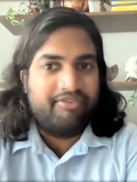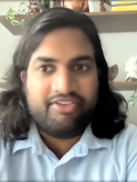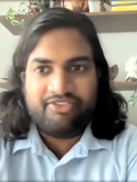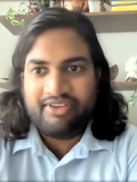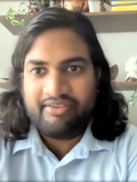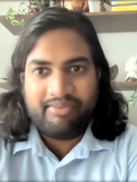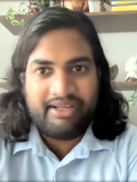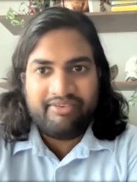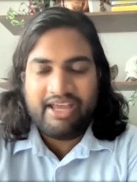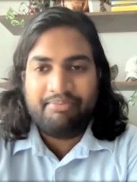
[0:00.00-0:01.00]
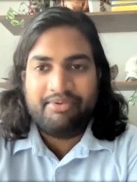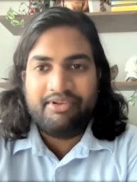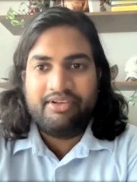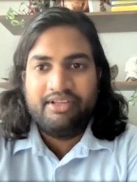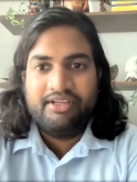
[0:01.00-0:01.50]
Other events that might have
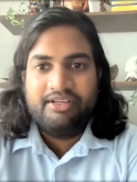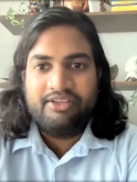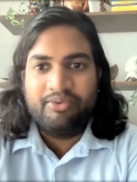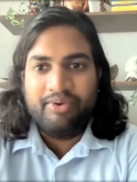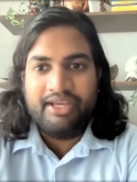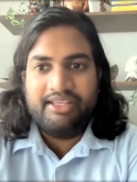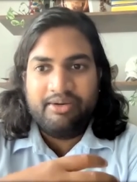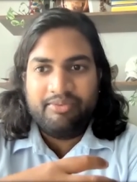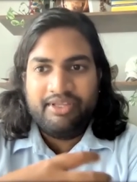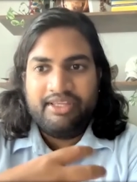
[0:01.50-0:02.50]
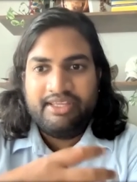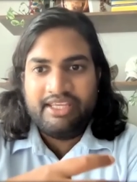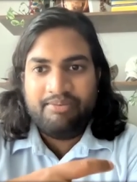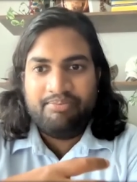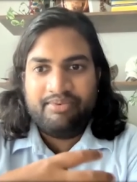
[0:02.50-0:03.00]
happened, the way that we
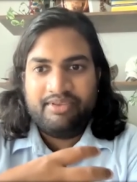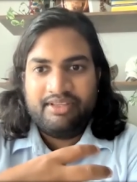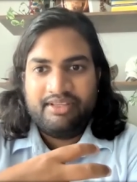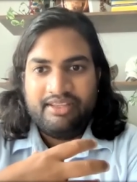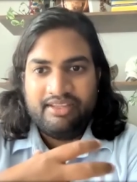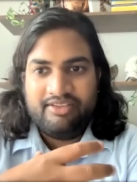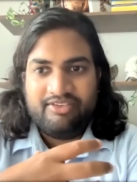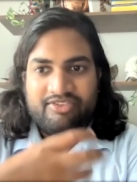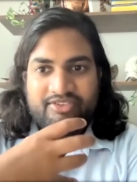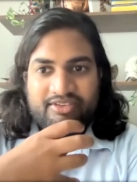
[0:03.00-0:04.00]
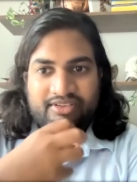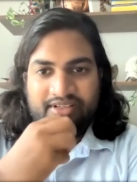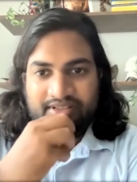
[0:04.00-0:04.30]
keep these,